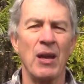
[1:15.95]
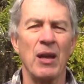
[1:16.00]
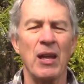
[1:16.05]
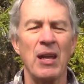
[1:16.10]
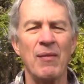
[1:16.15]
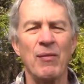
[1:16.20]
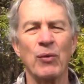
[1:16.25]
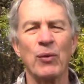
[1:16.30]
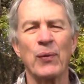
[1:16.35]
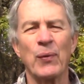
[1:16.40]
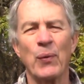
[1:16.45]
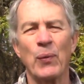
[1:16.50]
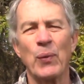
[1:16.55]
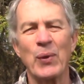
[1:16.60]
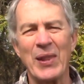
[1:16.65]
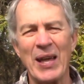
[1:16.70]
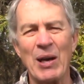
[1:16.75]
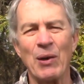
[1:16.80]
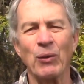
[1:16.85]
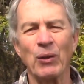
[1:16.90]
Even
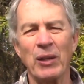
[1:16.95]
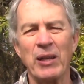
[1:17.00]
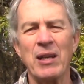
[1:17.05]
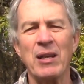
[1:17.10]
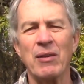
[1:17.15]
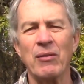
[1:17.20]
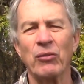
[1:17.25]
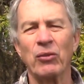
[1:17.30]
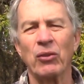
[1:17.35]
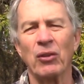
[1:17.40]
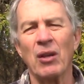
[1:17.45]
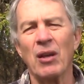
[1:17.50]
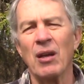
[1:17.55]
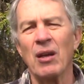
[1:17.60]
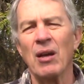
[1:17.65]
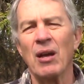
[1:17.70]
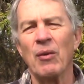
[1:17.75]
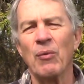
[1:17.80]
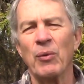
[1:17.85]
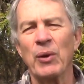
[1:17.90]
without leaves,
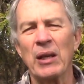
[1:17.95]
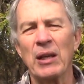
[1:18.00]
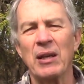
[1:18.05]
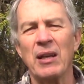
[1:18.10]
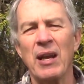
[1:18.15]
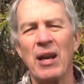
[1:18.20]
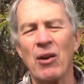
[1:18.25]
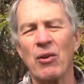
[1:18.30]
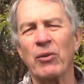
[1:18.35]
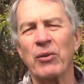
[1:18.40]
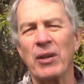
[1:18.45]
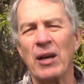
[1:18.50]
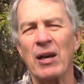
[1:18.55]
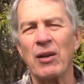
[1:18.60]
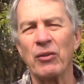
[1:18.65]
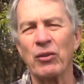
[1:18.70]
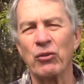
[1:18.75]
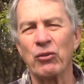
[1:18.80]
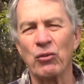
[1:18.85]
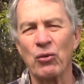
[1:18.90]
we can narrow
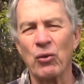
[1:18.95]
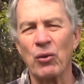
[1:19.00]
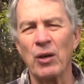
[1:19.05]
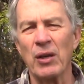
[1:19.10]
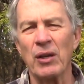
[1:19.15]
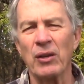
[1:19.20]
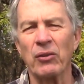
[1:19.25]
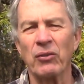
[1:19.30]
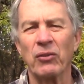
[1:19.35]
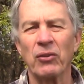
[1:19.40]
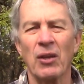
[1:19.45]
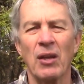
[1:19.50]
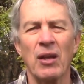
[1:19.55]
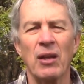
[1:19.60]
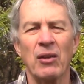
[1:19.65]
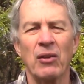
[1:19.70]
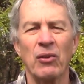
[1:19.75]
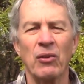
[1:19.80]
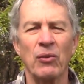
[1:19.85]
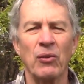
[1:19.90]
down the choice
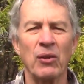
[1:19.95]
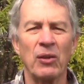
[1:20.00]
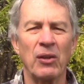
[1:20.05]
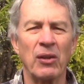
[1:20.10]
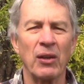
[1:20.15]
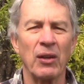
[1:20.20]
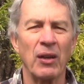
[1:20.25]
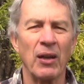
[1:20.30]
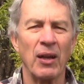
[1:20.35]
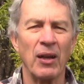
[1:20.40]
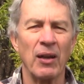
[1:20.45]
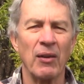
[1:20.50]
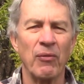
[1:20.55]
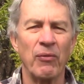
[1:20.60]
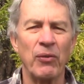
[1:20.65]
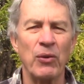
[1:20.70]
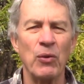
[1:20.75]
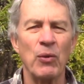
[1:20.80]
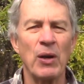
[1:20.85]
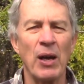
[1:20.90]
to the
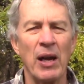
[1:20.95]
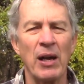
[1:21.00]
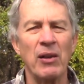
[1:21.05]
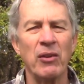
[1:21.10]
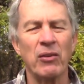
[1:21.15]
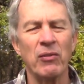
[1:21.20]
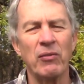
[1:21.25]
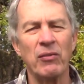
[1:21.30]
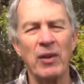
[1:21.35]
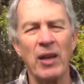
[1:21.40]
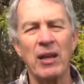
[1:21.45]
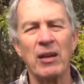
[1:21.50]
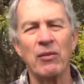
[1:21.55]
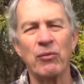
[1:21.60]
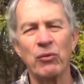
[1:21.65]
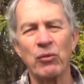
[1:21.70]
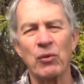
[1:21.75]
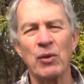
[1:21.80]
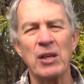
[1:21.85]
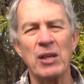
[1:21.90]
few kinds of native
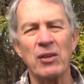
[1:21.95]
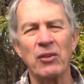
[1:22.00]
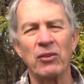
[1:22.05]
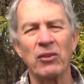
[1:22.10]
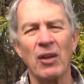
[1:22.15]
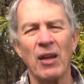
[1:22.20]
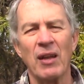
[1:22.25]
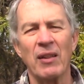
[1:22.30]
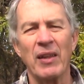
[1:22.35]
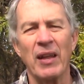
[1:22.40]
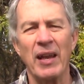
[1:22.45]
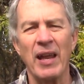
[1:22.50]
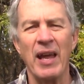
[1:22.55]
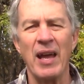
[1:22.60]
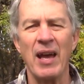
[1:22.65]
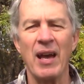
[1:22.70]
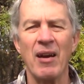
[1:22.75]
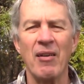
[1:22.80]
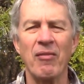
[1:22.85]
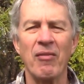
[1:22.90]
trees that
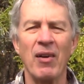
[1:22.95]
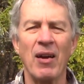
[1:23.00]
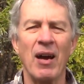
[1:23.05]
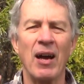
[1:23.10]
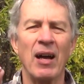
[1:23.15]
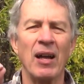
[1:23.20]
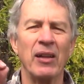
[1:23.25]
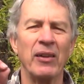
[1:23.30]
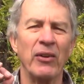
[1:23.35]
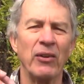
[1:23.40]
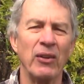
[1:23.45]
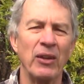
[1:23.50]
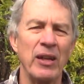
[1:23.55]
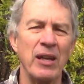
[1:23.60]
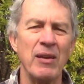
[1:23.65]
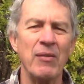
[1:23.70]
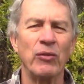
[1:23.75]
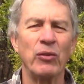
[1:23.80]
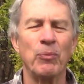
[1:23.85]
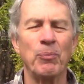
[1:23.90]
have their
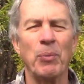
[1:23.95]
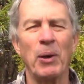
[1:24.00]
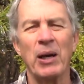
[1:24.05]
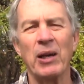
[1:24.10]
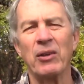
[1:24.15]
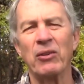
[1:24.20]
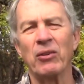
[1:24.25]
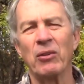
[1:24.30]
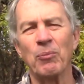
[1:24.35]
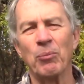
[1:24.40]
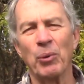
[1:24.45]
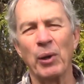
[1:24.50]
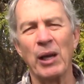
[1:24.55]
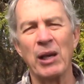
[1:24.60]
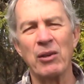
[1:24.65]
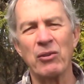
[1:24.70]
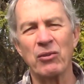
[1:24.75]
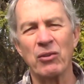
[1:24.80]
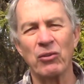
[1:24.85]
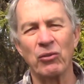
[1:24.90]
leaves, buds, and
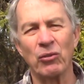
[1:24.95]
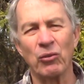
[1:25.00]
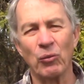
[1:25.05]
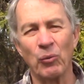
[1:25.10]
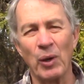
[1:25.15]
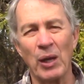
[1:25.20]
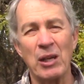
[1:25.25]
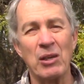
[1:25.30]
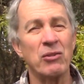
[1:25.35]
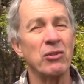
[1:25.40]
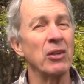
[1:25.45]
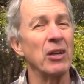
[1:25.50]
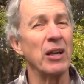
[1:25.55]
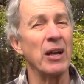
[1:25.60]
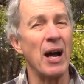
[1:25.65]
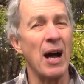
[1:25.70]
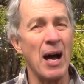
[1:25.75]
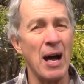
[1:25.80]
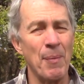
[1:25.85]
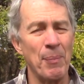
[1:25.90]
branches arranged in an
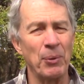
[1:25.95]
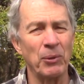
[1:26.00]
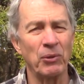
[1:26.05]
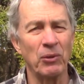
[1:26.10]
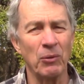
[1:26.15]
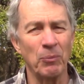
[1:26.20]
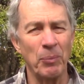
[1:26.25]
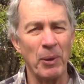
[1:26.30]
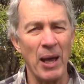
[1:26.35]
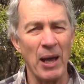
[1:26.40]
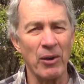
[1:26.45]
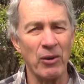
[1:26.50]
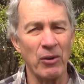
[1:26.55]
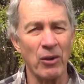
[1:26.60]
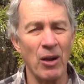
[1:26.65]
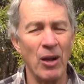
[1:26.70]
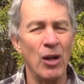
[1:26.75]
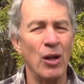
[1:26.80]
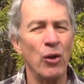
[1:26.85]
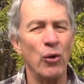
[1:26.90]
opposite pattern
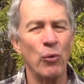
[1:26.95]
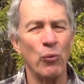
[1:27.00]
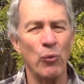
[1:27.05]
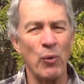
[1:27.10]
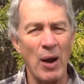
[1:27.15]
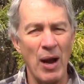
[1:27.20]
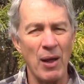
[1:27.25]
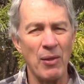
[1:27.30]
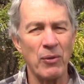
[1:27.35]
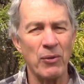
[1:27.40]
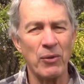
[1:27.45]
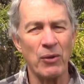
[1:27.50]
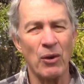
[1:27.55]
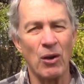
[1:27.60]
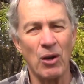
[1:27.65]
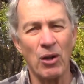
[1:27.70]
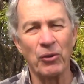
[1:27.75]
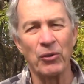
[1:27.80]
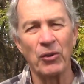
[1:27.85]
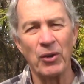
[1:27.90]
rather than
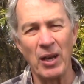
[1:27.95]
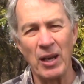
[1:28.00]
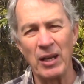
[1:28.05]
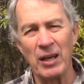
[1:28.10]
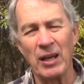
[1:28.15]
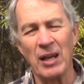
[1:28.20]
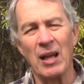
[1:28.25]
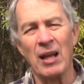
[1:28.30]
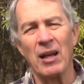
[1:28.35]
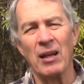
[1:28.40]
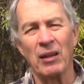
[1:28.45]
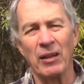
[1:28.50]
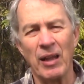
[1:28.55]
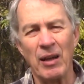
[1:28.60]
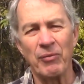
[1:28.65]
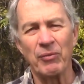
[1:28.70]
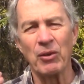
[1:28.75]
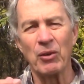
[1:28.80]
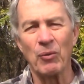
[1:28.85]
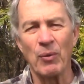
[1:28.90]
alternating
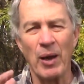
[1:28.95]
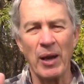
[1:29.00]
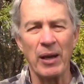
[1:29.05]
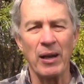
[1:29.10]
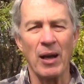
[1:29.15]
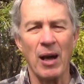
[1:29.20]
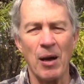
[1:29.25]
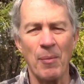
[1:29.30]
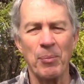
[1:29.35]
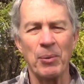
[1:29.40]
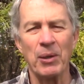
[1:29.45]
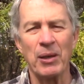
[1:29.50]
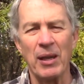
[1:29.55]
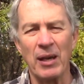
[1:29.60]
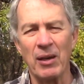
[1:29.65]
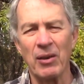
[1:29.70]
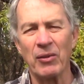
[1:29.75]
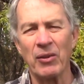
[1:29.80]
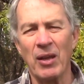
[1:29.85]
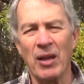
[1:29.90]
left and right, up and
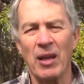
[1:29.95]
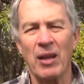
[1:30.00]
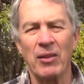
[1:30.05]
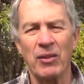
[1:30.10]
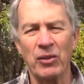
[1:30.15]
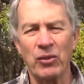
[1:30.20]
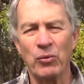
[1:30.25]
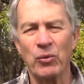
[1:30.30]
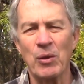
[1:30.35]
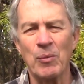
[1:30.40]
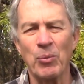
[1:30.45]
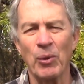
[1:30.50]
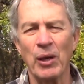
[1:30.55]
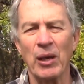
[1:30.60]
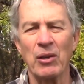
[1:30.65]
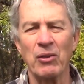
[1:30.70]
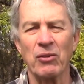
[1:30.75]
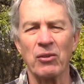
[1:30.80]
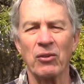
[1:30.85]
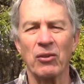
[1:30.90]
down the tree
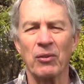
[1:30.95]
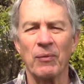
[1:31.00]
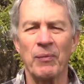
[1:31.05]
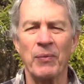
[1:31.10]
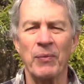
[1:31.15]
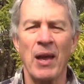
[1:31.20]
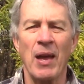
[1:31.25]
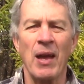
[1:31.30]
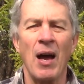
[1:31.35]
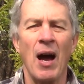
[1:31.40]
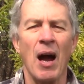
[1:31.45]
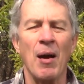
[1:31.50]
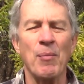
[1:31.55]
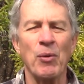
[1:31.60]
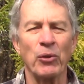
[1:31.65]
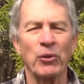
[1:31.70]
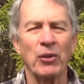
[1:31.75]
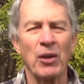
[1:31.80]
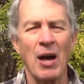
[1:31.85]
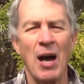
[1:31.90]
branches. Our
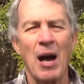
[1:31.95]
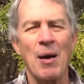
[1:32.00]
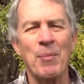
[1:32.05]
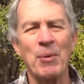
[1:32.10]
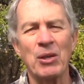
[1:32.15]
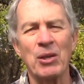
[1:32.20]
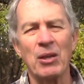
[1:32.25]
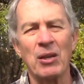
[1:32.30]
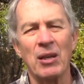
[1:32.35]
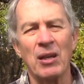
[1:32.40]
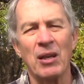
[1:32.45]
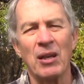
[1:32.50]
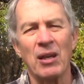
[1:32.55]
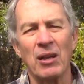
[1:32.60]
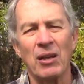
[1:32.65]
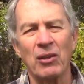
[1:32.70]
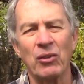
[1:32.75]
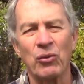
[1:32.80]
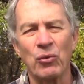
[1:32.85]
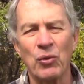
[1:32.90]
most common
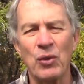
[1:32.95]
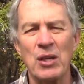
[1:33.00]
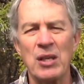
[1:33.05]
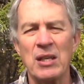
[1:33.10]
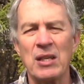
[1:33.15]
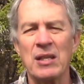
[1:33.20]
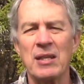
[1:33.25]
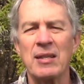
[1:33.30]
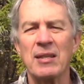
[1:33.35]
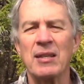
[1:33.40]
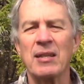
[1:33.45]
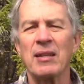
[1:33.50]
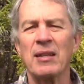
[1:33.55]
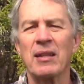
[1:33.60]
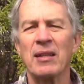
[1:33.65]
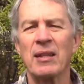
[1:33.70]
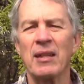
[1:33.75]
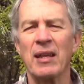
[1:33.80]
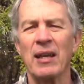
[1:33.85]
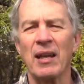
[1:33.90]
trees
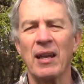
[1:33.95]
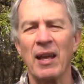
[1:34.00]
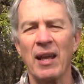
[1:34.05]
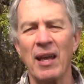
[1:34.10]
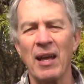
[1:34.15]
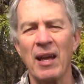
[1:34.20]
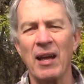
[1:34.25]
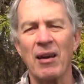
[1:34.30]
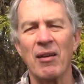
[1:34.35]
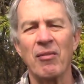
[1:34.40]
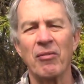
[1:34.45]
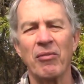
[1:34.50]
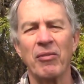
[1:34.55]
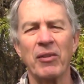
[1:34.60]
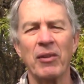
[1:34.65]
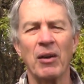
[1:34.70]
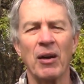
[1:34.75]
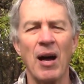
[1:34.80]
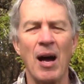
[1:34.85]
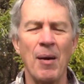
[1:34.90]
that have
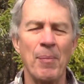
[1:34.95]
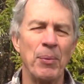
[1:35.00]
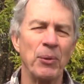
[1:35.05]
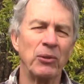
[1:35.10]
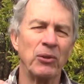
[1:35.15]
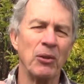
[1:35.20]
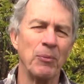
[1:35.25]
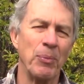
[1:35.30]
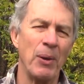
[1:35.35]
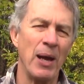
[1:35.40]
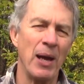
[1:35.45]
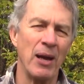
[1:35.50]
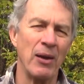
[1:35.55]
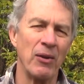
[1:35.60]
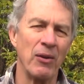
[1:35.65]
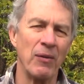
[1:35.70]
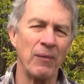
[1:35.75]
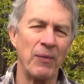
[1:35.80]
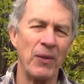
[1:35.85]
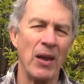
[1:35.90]
the opposite
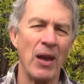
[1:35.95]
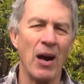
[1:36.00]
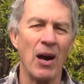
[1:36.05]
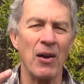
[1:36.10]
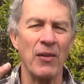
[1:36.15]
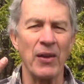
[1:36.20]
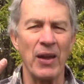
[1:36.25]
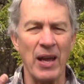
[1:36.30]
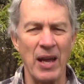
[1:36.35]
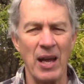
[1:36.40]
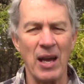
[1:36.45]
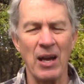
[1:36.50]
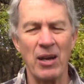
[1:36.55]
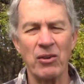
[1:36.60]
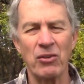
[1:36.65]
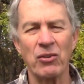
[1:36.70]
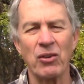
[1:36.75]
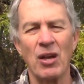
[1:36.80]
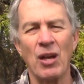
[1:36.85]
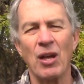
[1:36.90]
pattern are the
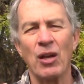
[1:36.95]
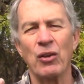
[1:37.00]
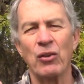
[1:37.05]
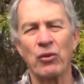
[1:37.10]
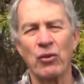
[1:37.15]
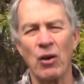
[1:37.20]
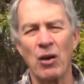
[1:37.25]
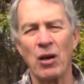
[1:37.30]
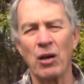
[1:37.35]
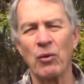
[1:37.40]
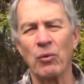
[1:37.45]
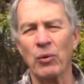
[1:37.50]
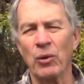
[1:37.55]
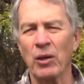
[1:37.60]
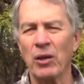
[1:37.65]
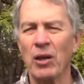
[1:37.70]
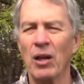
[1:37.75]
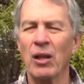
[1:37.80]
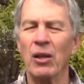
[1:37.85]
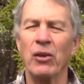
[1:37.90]
ash,
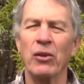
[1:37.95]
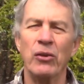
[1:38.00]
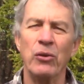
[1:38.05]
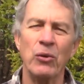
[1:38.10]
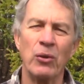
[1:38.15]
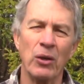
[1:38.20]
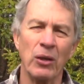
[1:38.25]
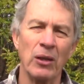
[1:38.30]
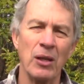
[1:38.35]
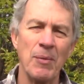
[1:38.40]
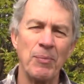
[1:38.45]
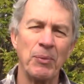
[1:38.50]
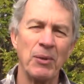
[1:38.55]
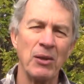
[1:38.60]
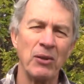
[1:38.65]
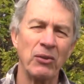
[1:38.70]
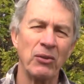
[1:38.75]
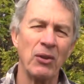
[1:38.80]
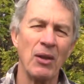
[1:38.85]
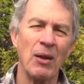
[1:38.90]
dogwood,
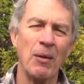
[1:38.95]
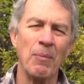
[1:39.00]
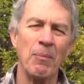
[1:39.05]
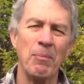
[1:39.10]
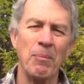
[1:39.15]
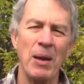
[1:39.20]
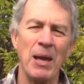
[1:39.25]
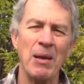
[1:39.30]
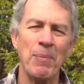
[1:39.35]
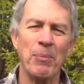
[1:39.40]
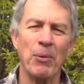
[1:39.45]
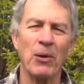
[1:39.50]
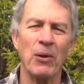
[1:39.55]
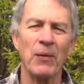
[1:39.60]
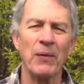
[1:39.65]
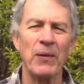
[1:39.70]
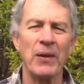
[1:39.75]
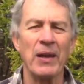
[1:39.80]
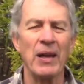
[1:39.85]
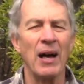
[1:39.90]
eucalyptus,
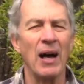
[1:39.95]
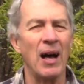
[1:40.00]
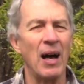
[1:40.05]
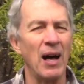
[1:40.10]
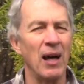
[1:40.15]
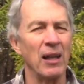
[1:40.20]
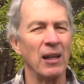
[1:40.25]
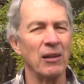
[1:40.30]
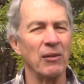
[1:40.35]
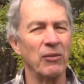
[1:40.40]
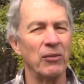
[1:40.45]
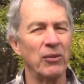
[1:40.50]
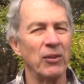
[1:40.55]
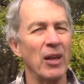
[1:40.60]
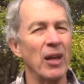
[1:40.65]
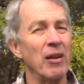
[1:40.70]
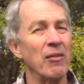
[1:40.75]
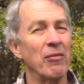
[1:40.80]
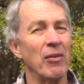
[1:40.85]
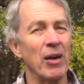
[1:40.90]
maple, olives,
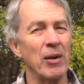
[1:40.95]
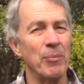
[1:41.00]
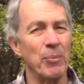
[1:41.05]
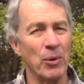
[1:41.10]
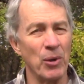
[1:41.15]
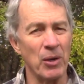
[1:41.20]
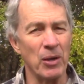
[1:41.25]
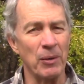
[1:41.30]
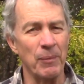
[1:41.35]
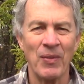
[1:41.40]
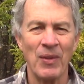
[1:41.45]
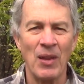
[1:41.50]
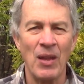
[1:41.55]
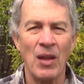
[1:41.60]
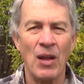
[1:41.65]
and viburnum.